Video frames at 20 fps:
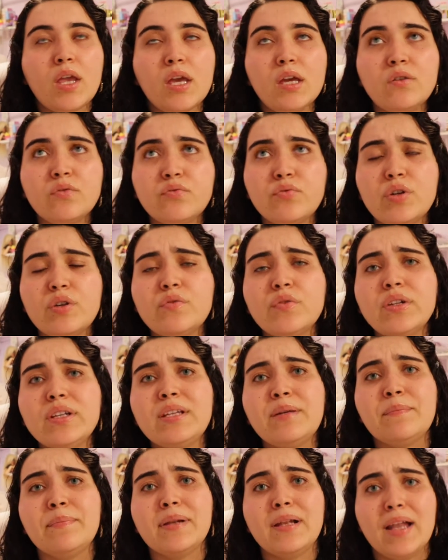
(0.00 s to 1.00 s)
if we
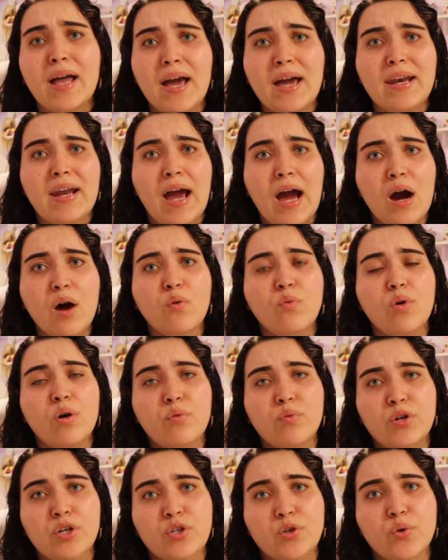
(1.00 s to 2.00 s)
really plan out what
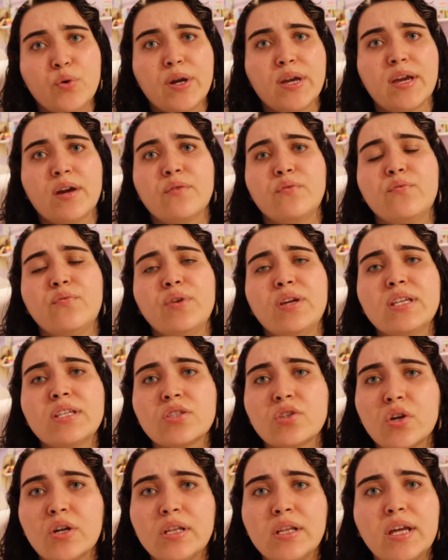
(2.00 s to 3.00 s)
we're doing, if we
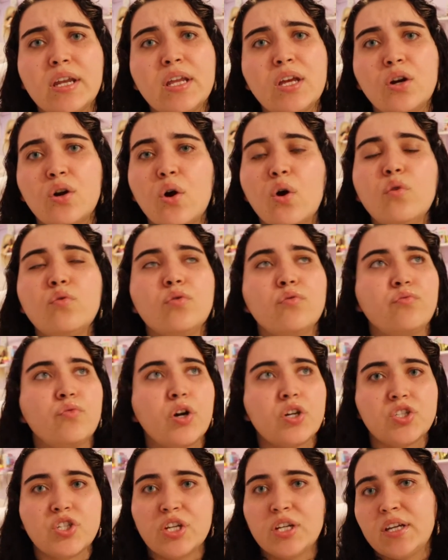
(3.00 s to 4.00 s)
start letting go of
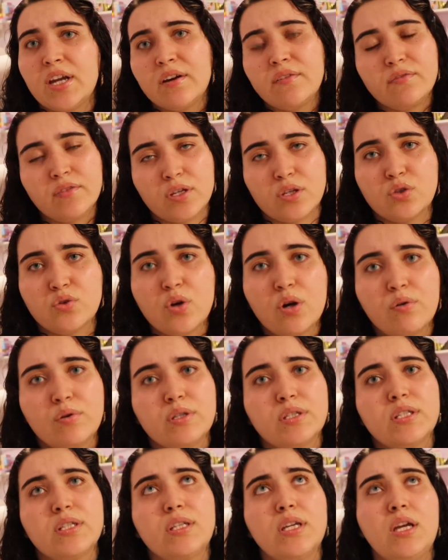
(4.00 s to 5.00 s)
watching Netflix 2
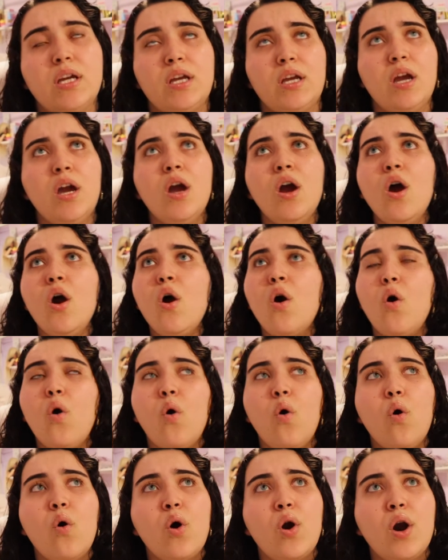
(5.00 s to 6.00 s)
hours a day,
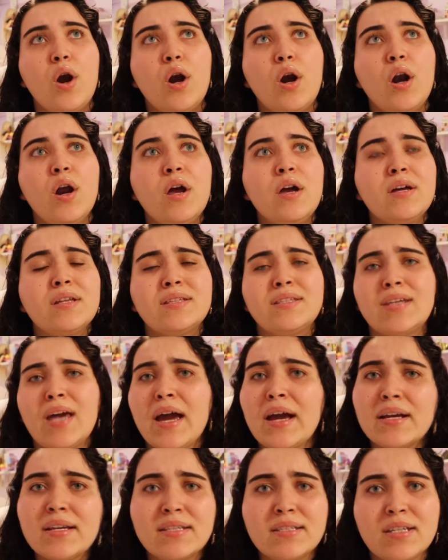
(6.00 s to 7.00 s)
or
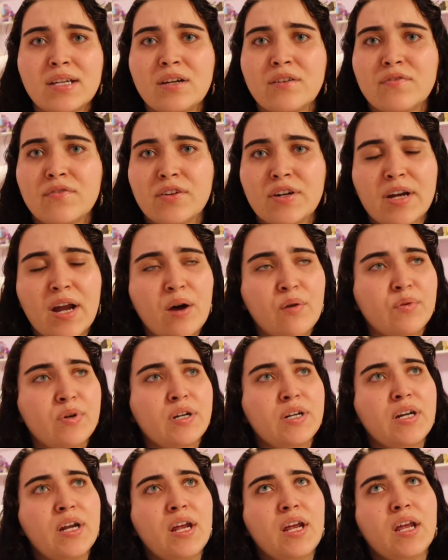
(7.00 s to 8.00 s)
texting for an hour a
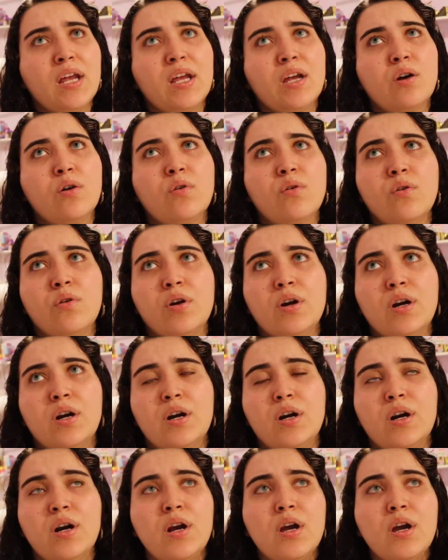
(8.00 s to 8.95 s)
day, or,